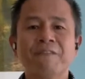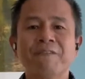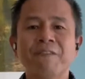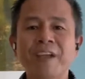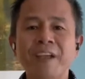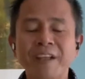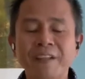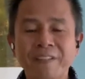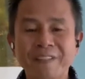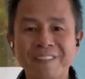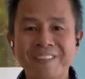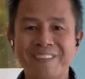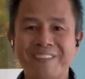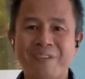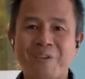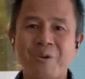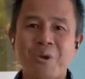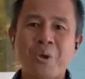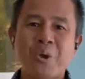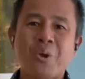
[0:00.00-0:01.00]
Faith,
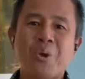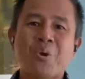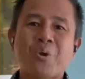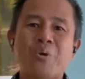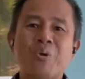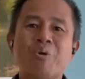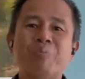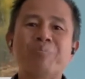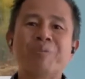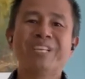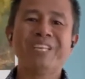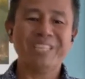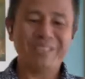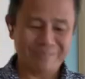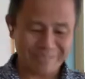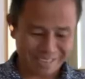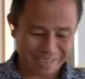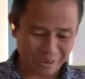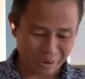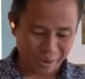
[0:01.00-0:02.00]
or
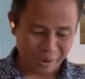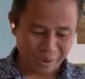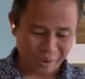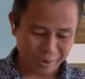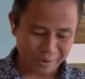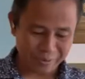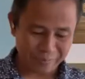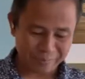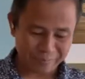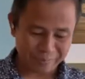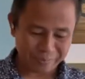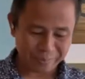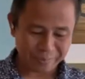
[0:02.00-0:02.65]
belief in God,